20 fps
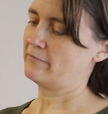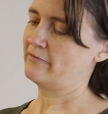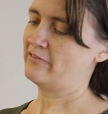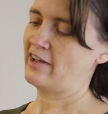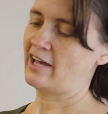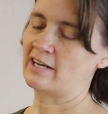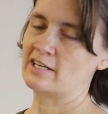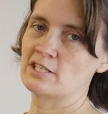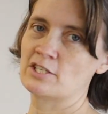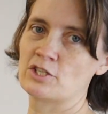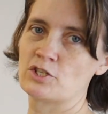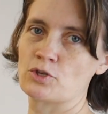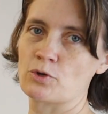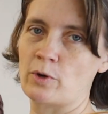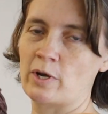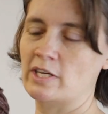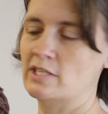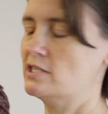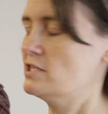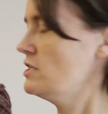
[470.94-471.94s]
Vanna's
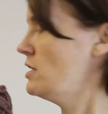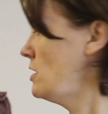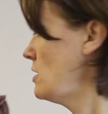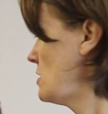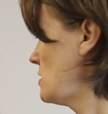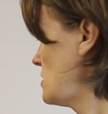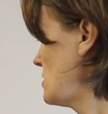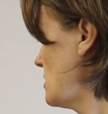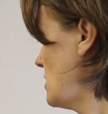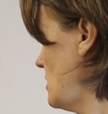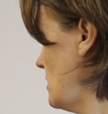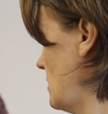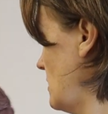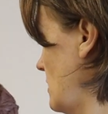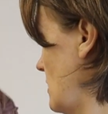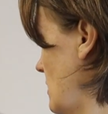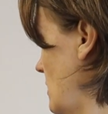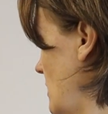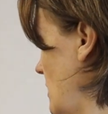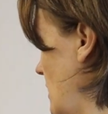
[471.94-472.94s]
Choice yarn.
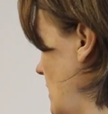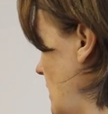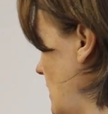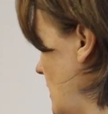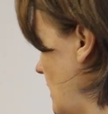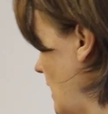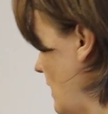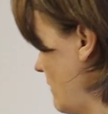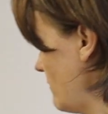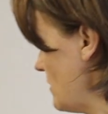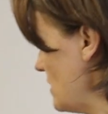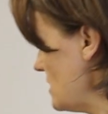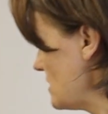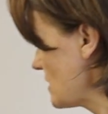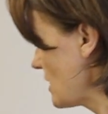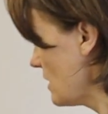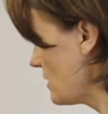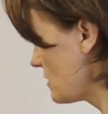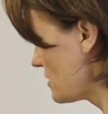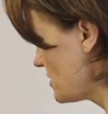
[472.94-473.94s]
I have these
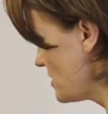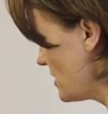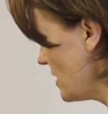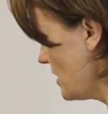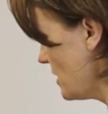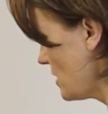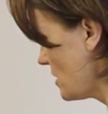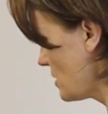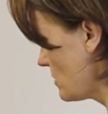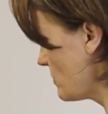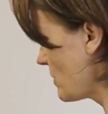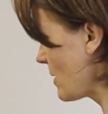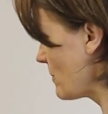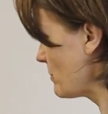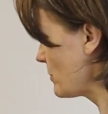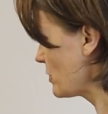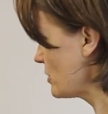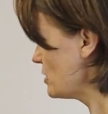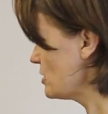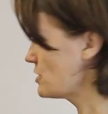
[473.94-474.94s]
colors here, but
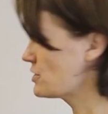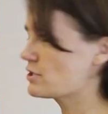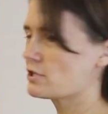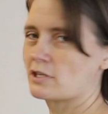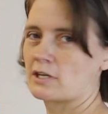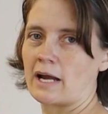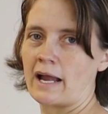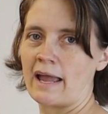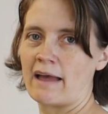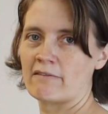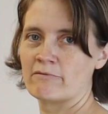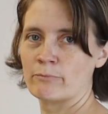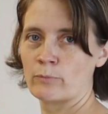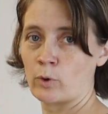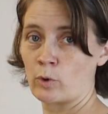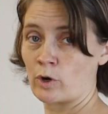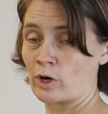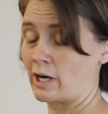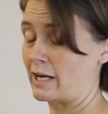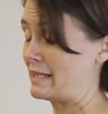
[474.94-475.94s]
I'm pretty sure I have
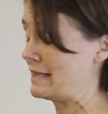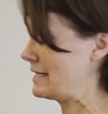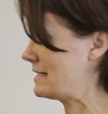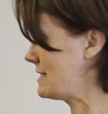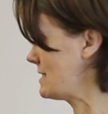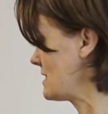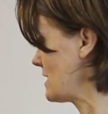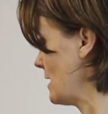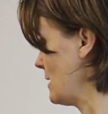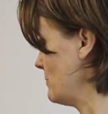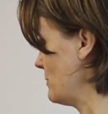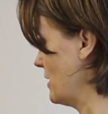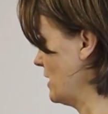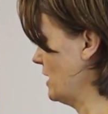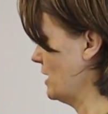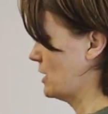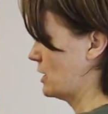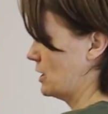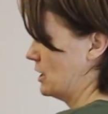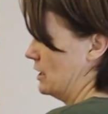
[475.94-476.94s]
more in this tub
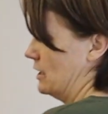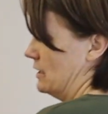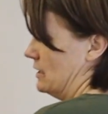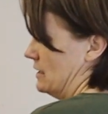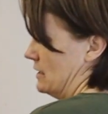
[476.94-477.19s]
here.